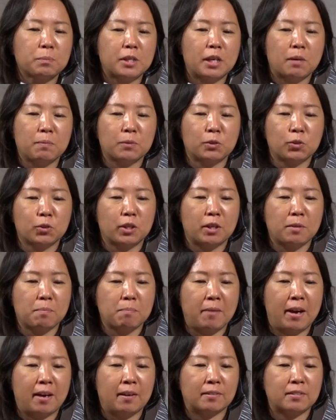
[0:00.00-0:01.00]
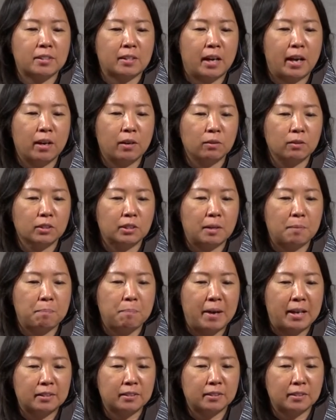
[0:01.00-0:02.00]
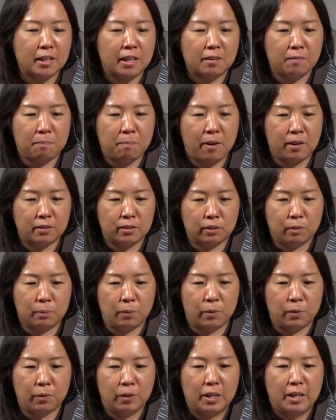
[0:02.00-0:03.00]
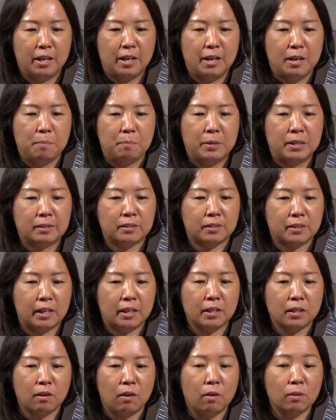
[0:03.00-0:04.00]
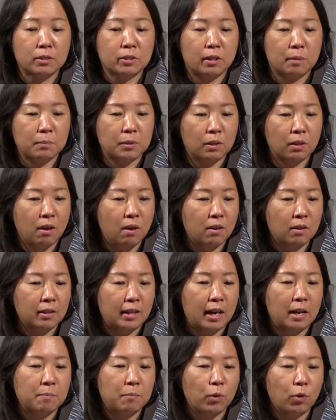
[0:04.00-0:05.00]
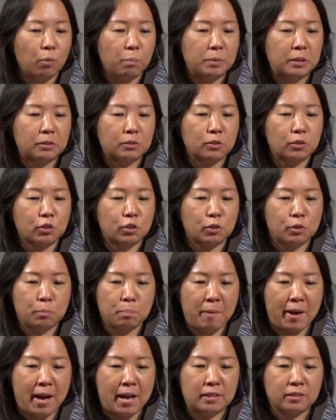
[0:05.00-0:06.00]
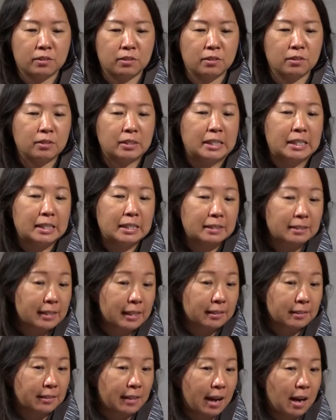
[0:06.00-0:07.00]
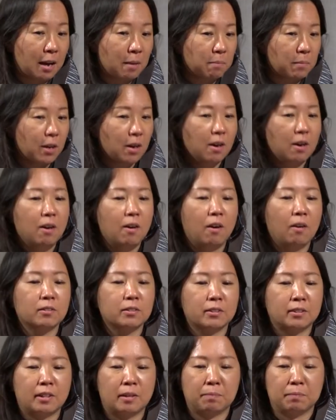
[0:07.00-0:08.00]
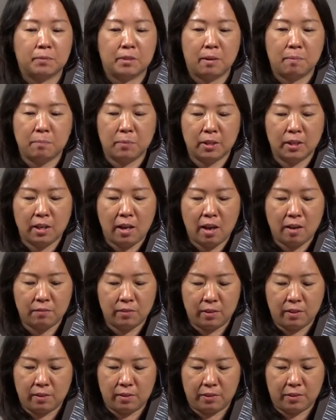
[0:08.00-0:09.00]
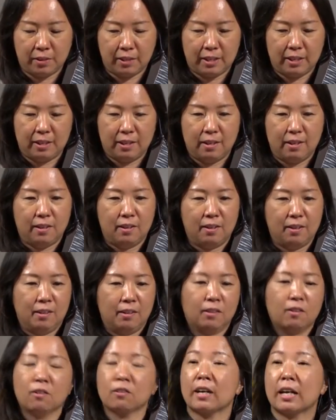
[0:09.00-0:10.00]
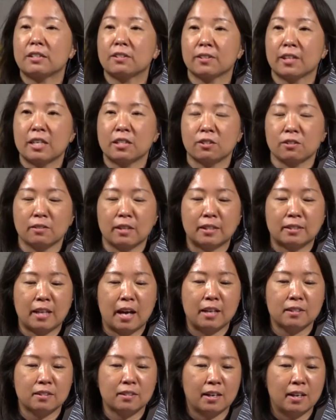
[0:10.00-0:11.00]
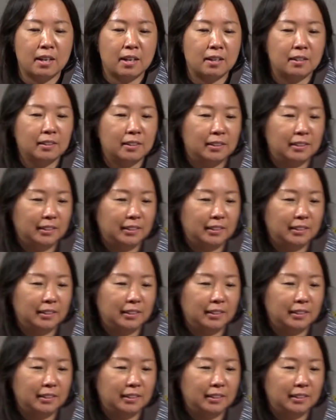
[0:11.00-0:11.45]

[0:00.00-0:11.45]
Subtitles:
be able to give my child the best life possible. Been studying all summer long. I'm hoping to smash this TEAS exam on September 11th. Congratulations, Natasha.